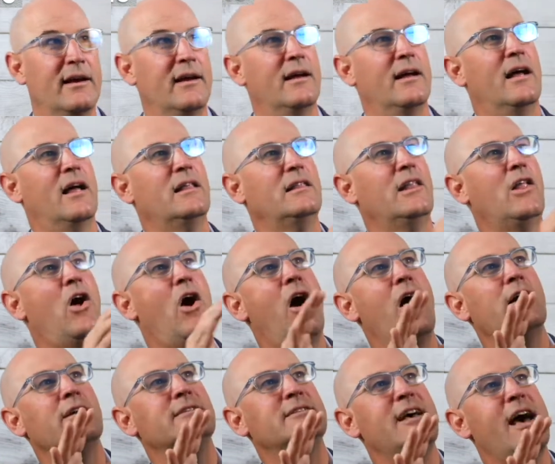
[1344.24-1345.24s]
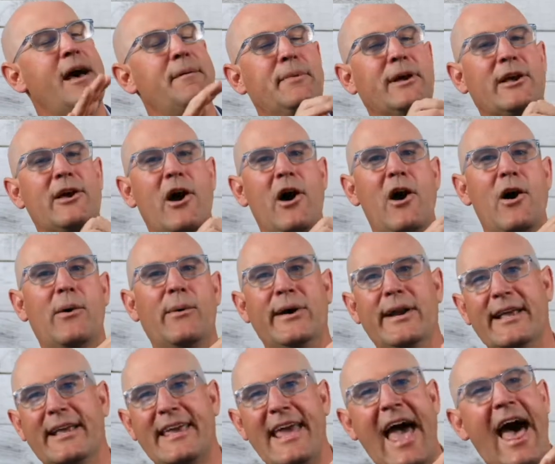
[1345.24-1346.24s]
A long time ago in
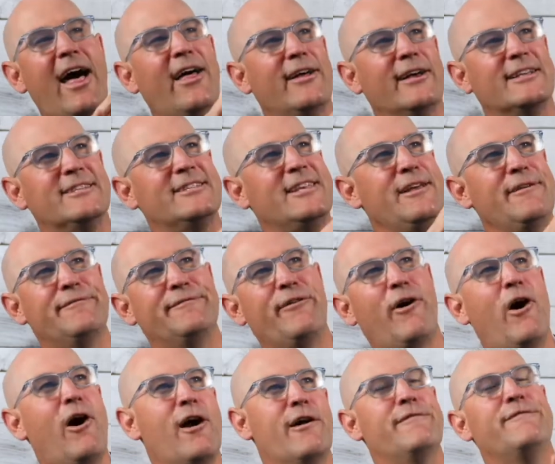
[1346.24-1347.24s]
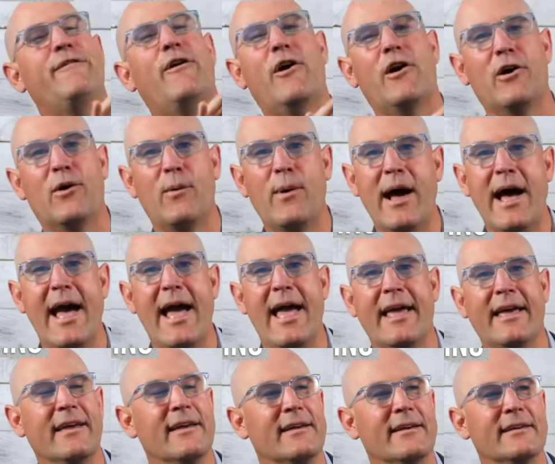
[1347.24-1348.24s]
a galaxy far, far away,
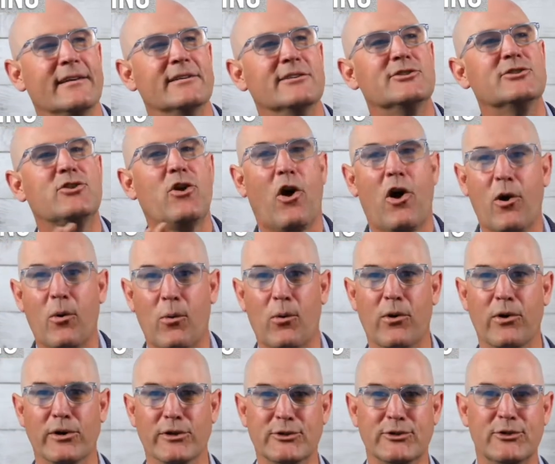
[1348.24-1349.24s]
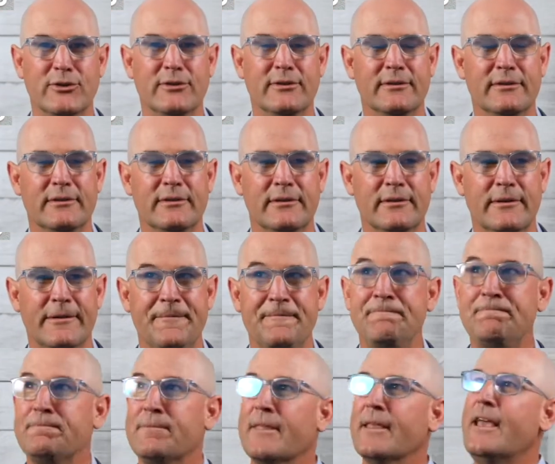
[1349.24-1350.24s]
Star Wars.
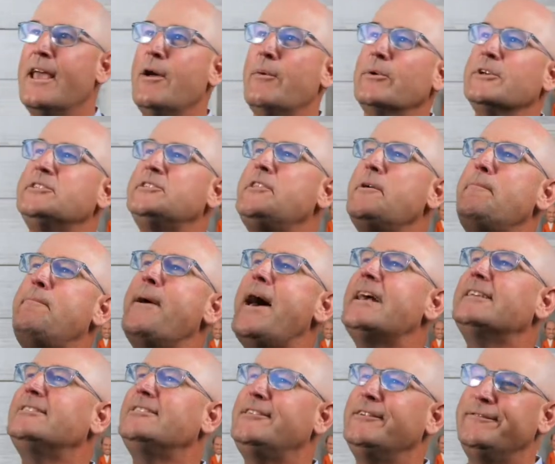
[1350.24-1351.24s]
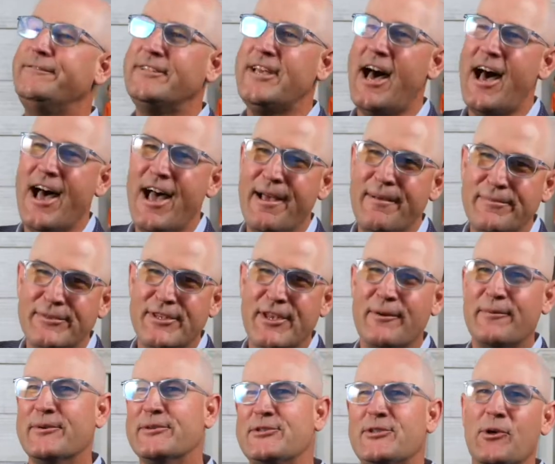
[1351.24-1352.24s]
It was the best of times, it
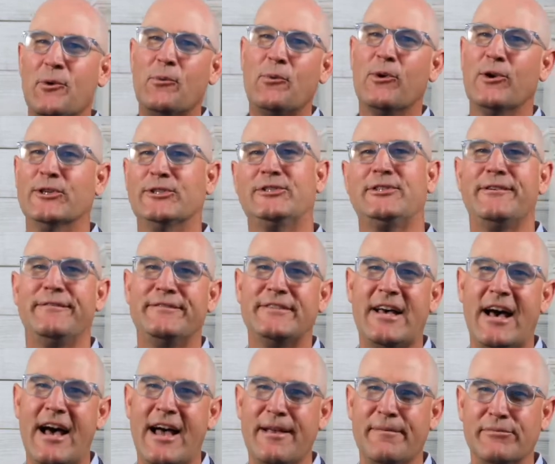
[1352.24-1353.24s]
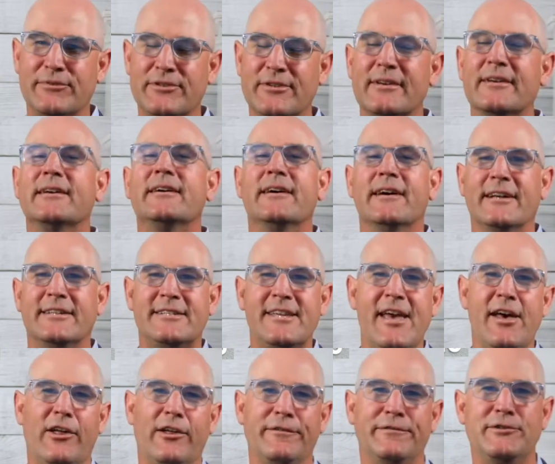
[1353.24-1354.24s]
was the worst of times. A
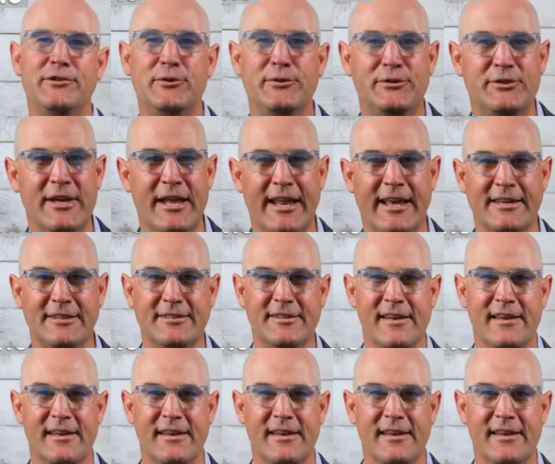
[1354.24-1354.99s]
Tale of Two Cities.